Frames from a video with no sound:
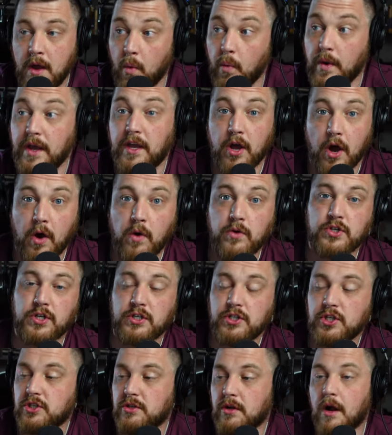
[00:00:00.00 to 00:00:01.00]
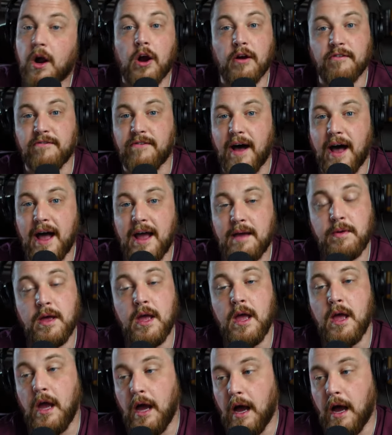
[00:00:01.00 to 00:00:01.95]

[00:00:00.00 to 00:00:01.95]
we coach and just her vibe,